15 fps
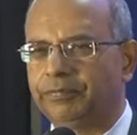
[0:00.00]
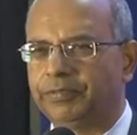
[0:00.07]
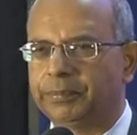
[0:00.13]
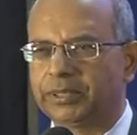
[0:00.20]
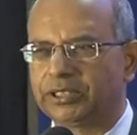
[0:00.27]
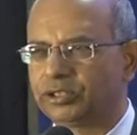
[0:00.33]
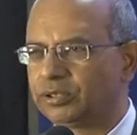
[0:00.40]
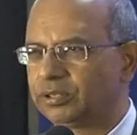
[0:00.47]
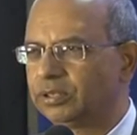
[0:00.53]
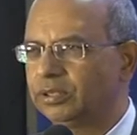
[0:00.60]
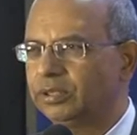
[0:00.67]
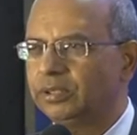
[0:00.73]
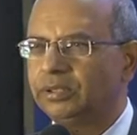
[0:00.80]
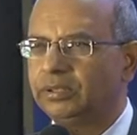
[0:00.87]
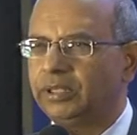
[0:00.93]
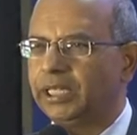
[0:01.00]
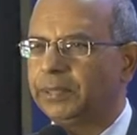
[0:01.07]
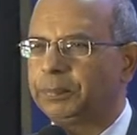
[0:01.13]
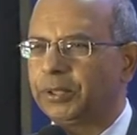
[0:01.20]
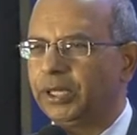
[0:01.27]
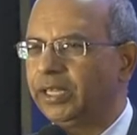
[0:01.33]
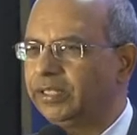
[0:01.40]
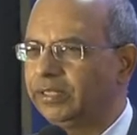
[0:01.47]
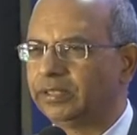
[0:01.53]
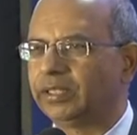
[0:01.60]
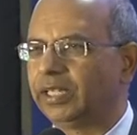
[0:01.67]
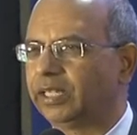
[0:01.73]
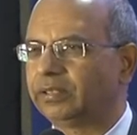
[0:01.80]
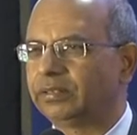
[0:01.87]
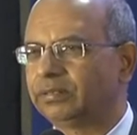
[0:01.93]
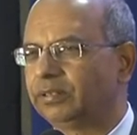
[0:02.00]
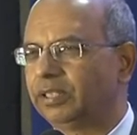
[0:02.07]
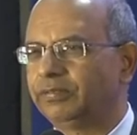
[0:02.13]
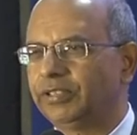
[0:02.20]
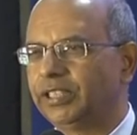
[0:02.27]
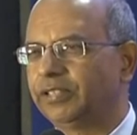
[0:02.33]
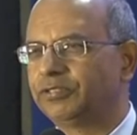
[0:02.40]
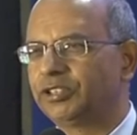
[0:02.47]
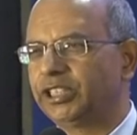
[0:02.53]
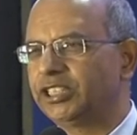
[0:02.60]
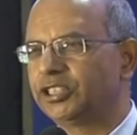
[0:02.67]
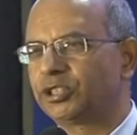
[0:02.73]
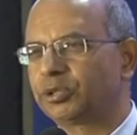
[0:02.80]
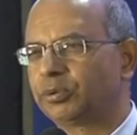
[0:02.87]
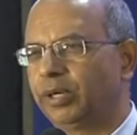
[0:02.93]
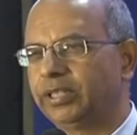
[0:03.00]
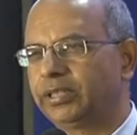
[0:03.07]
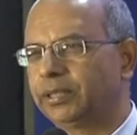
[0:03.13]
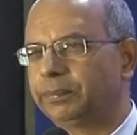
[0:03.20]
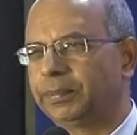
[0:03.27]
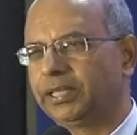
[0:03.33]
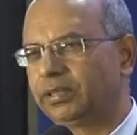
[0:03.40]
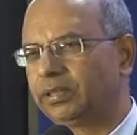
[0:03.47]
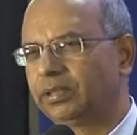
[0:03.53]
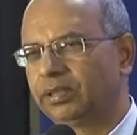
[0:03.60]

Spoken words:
We must take pride in that we have changed quite a bit.